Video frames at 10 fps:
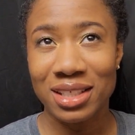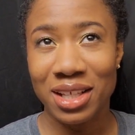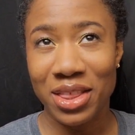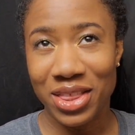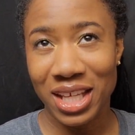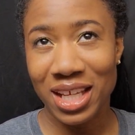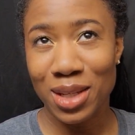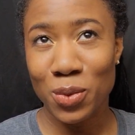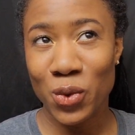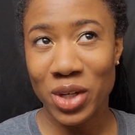the
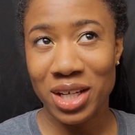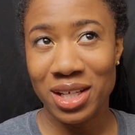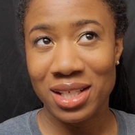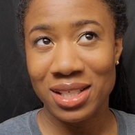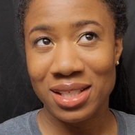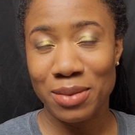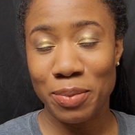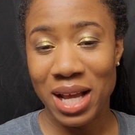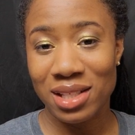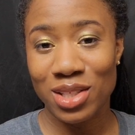theme was
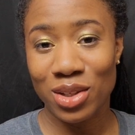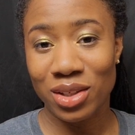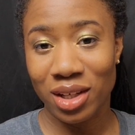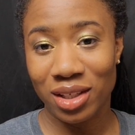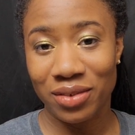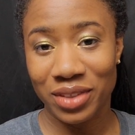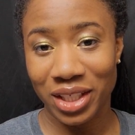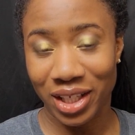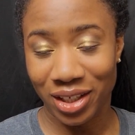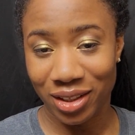Pantone Color of the
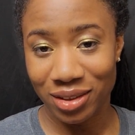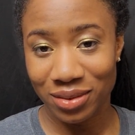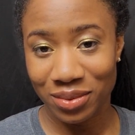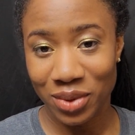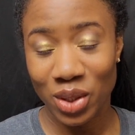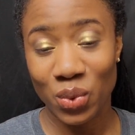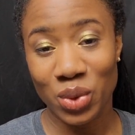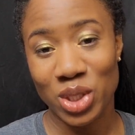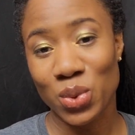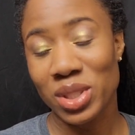Year,
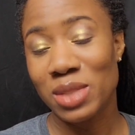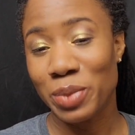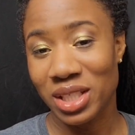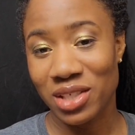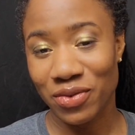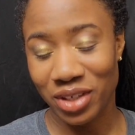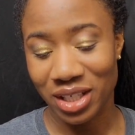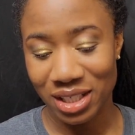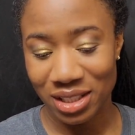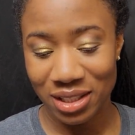which was Peach
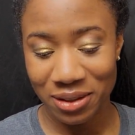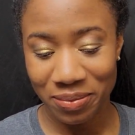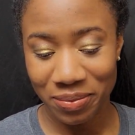Fuzz.